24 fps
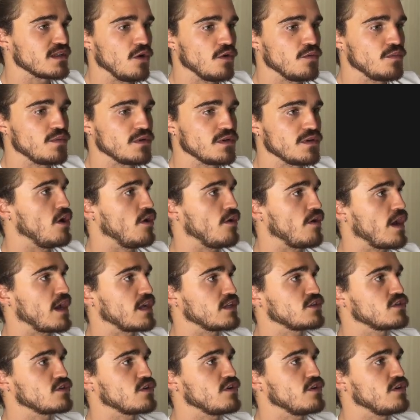Open. All
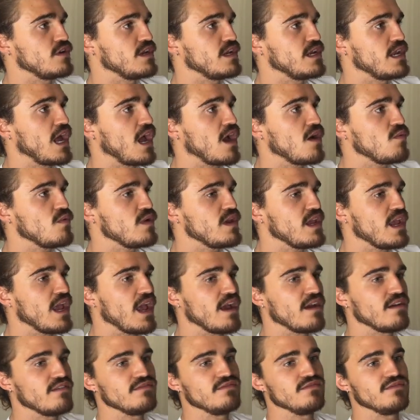right, so now we
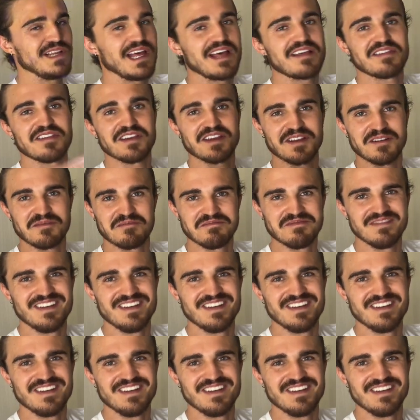have nothing.